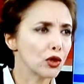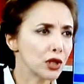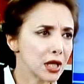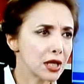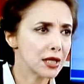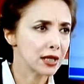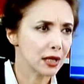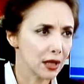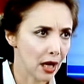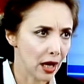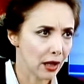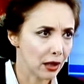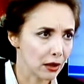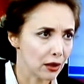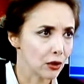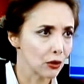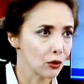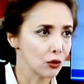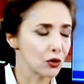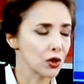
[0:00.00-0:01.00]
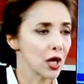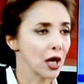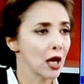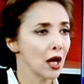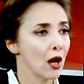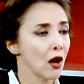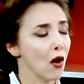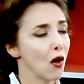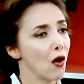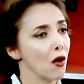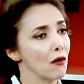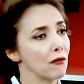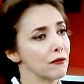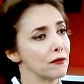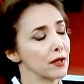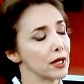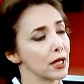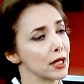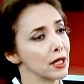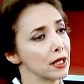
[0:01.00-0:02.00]
is the likelihood of
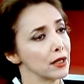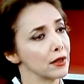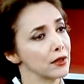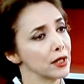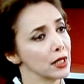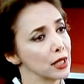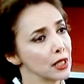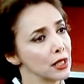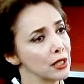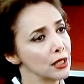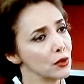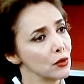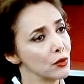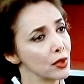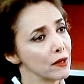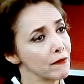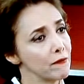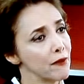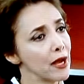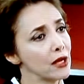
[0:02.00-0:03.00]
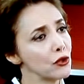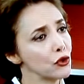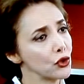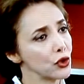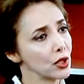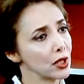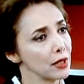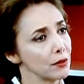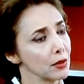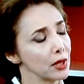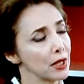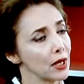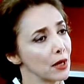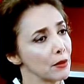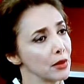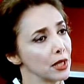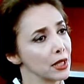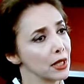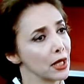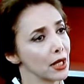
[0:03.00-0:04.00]
the EU eventually
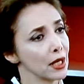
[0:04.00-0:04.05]
becoming